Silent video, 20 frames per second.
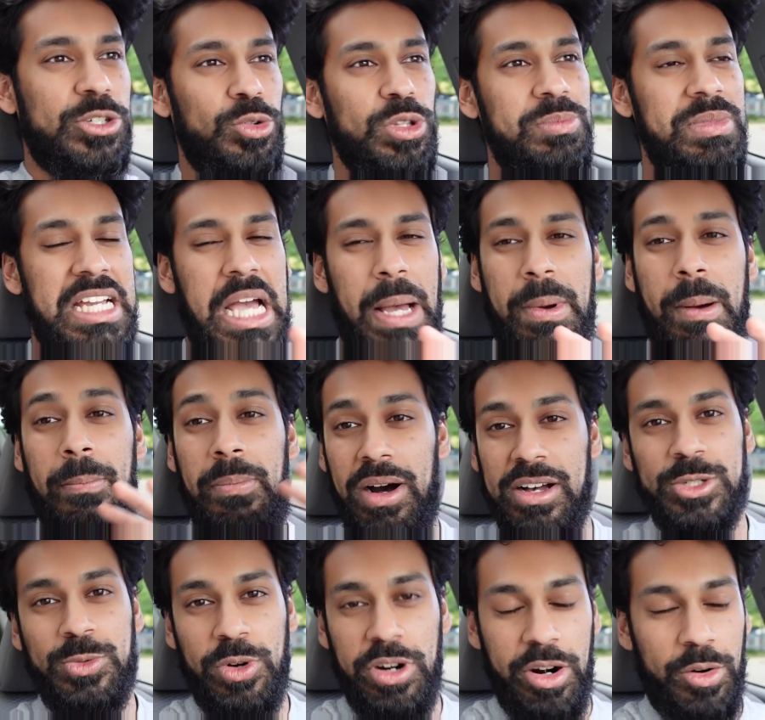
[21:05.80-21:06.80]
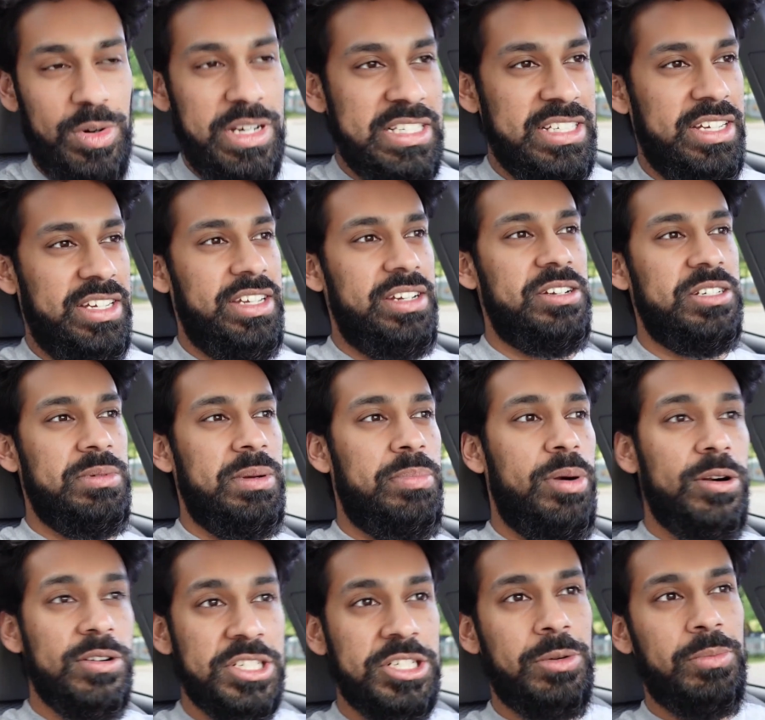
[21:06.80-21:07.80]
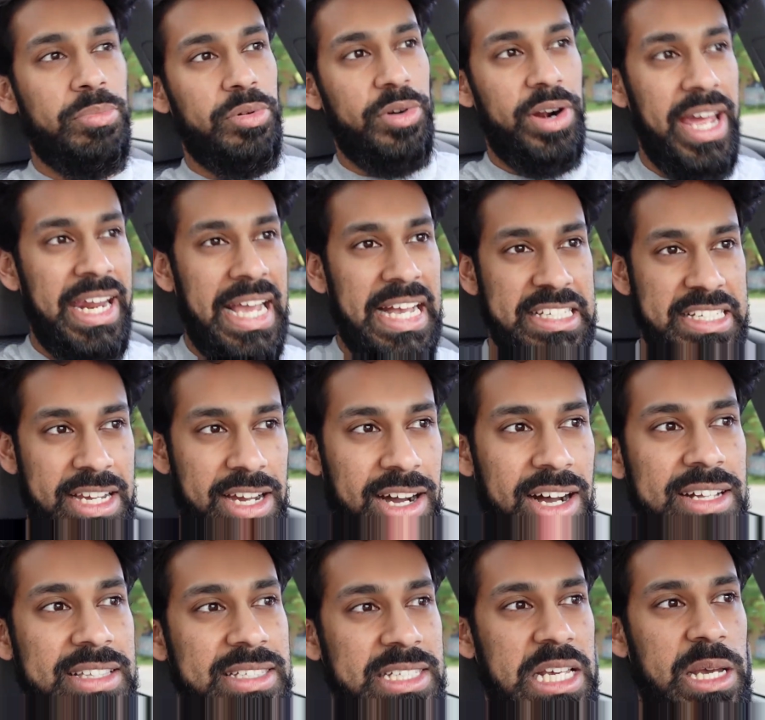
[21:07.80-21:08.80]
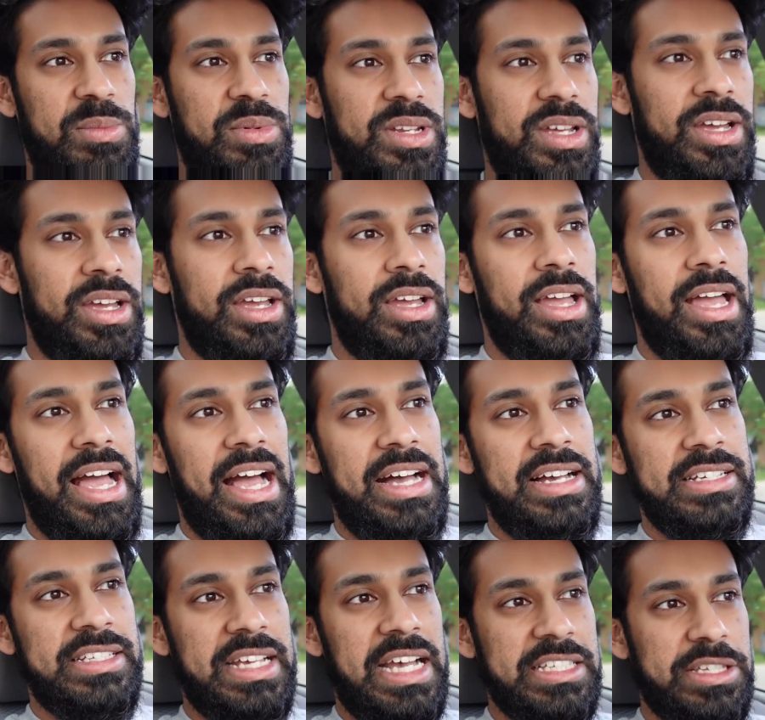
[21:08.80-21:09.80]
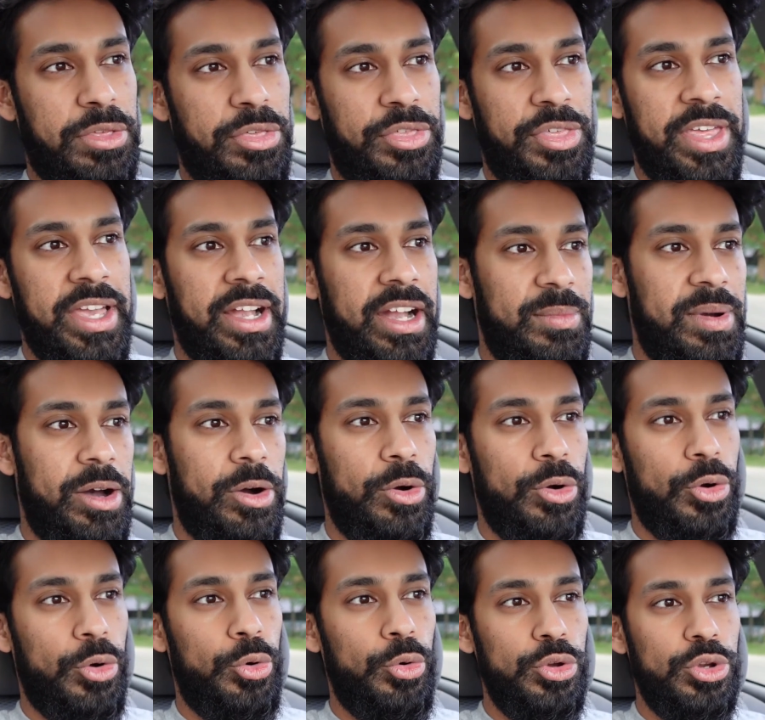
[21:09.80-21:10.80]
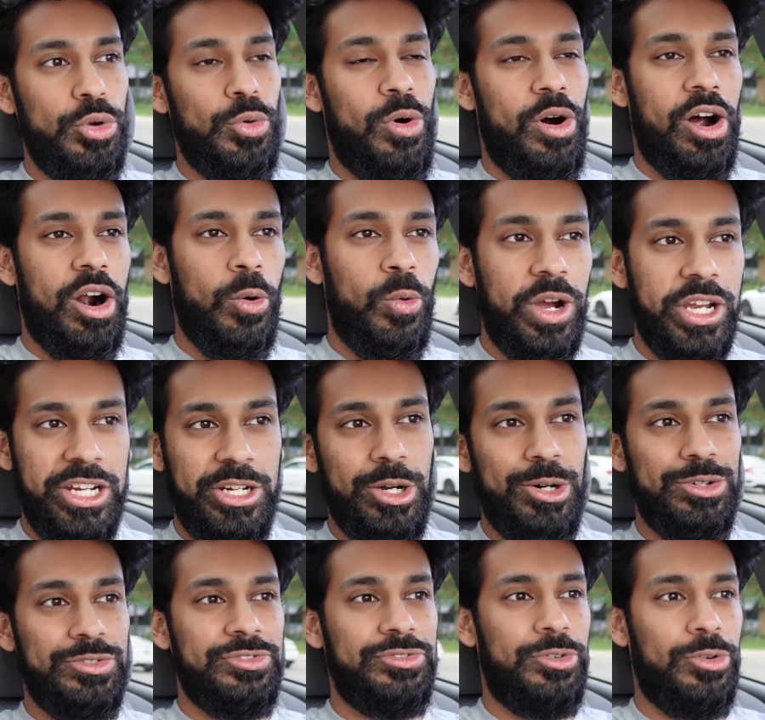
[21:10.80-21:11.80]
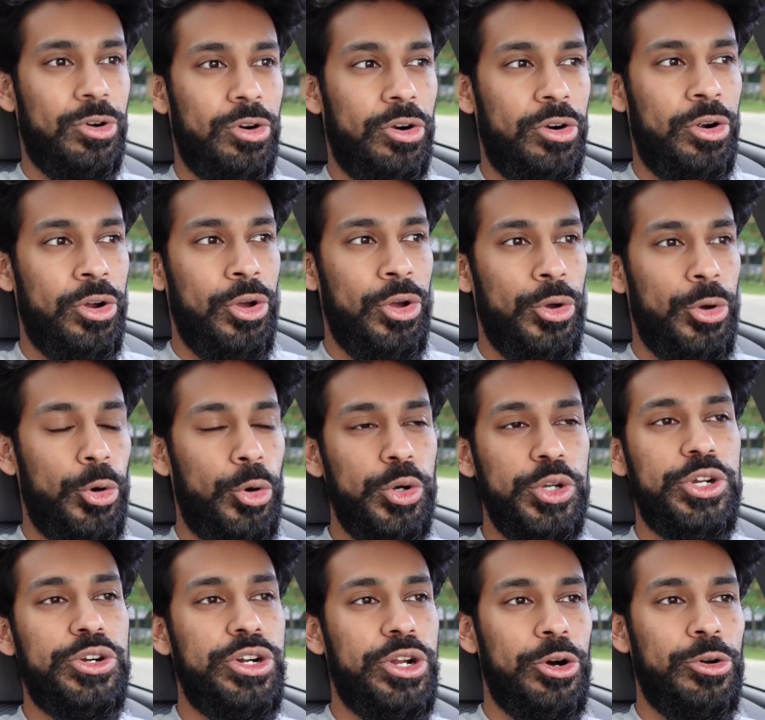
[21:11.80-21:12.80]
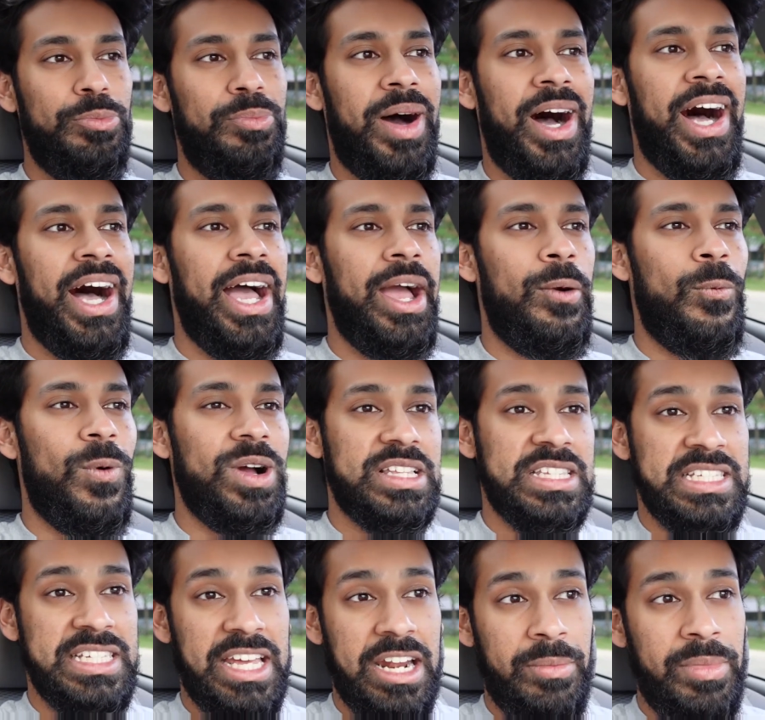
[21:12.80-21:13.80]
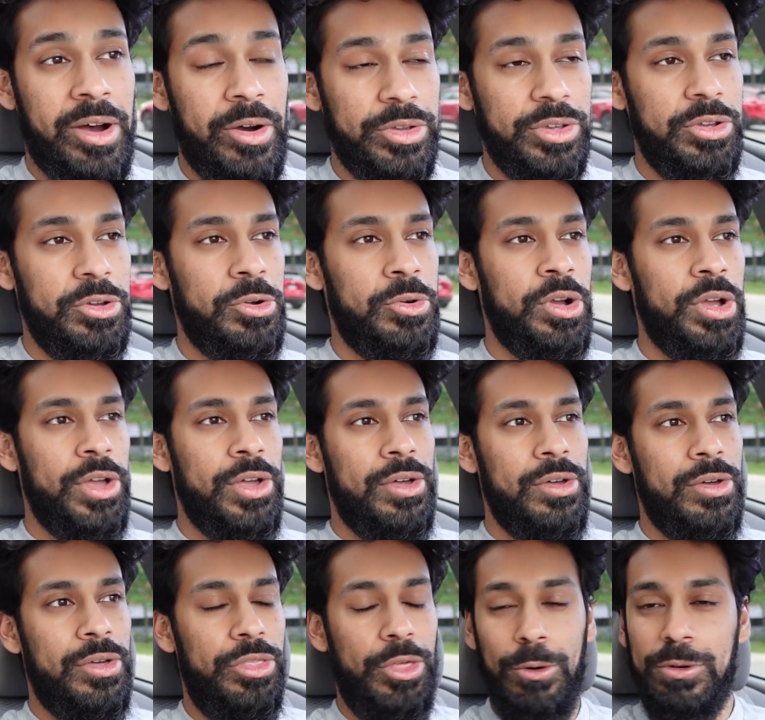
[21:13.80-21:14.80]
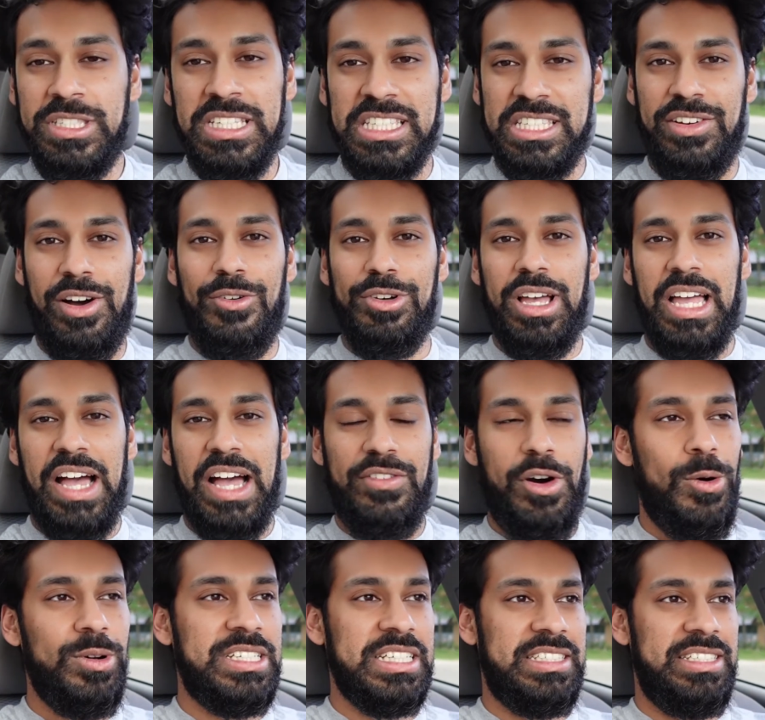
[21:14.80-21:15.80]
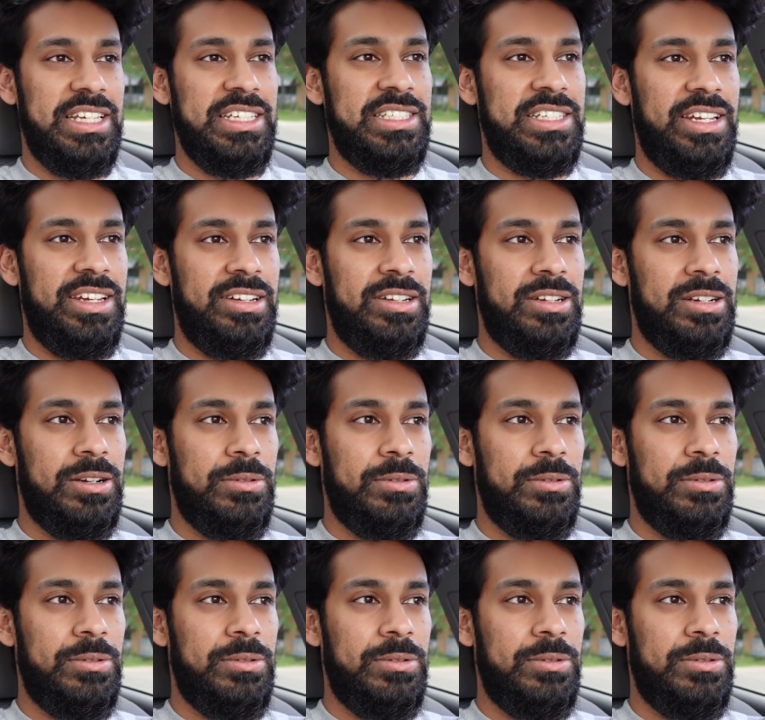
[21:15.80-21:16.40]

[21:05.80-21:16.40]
become a buzzword in recent years, but personal branding as a concept, as a thing about who you are, what you're known for, who you're known by, what's said about you, those things have always existed.